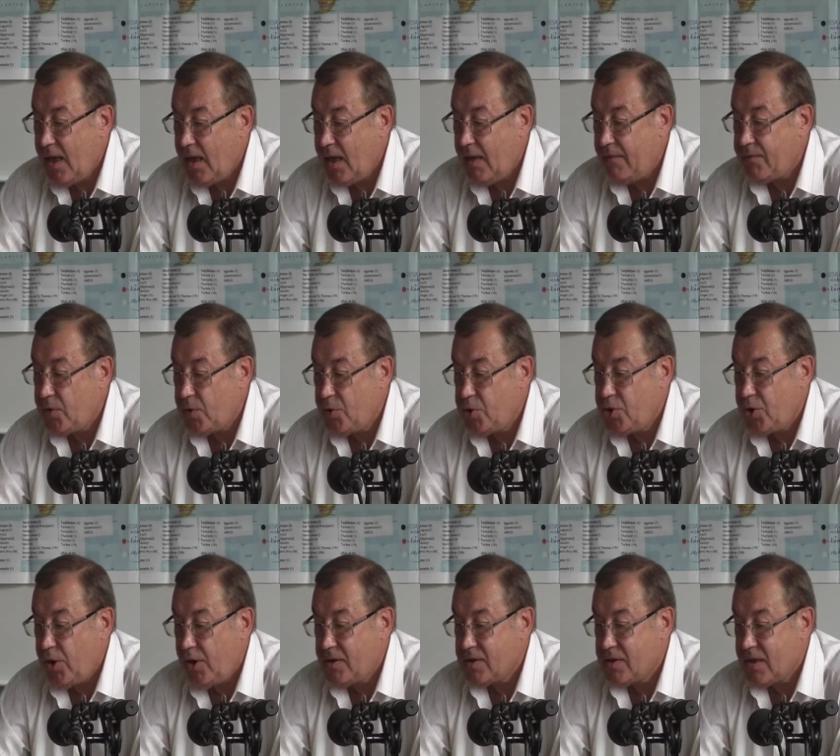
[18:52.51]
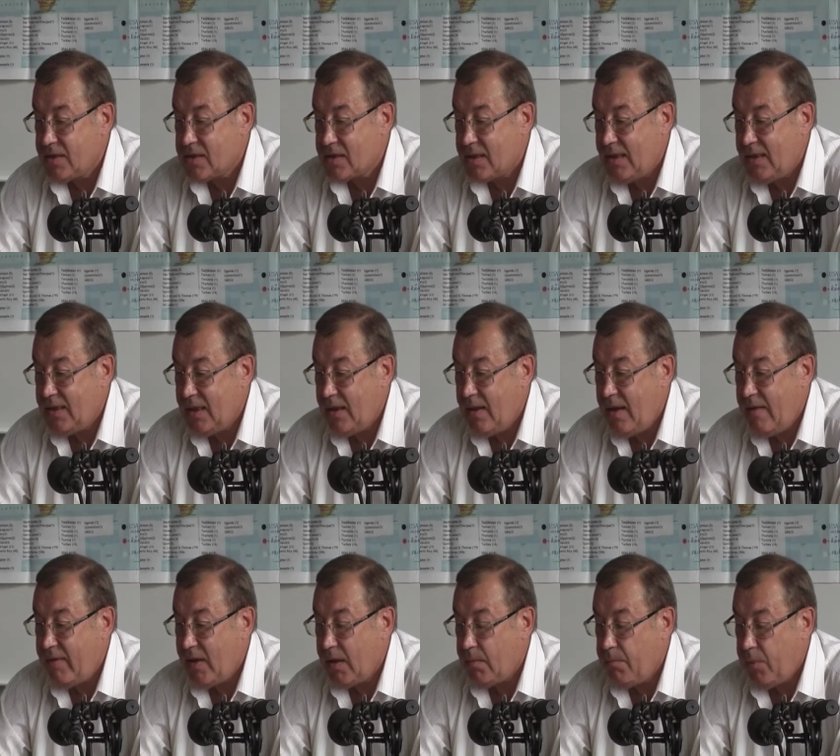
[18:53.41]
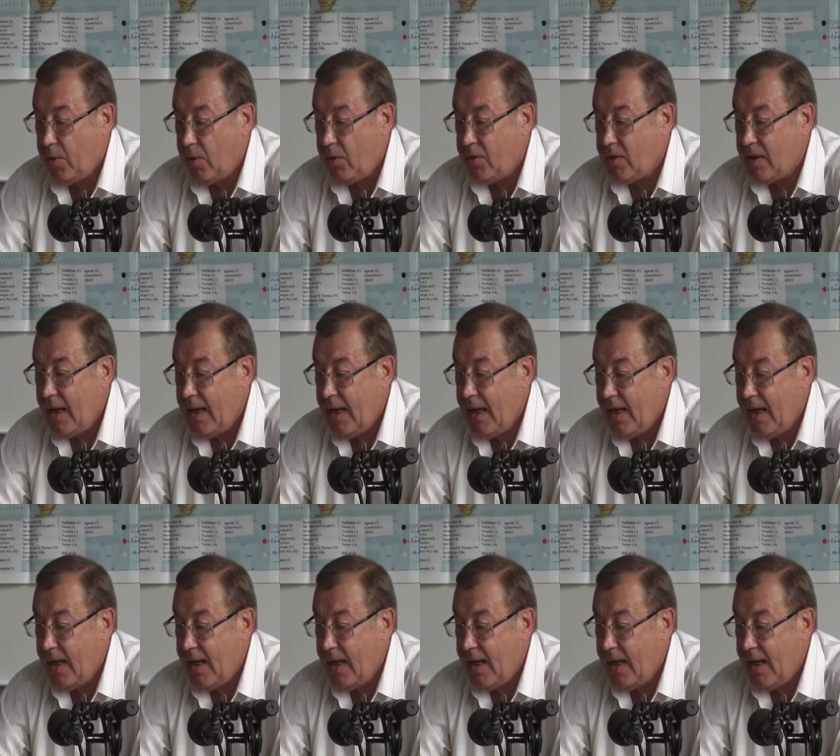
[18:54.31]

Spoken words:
have to join the Scandinavian bloc